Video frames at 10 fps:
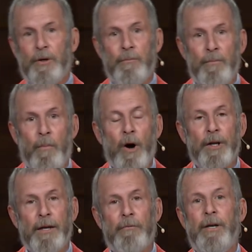to
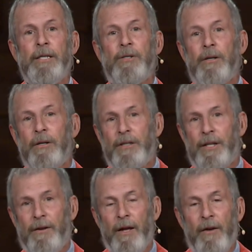market research
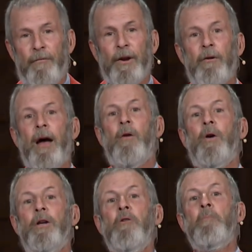and figure out
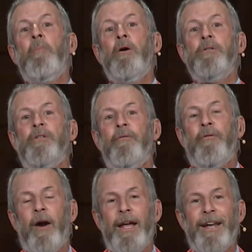what you're most
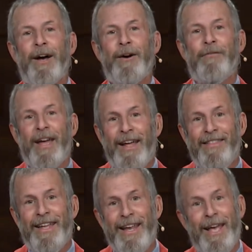afraid of
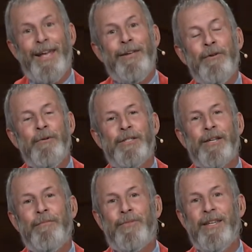and then hit you with
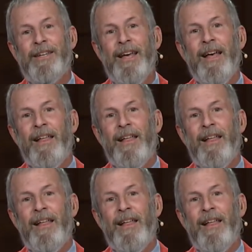something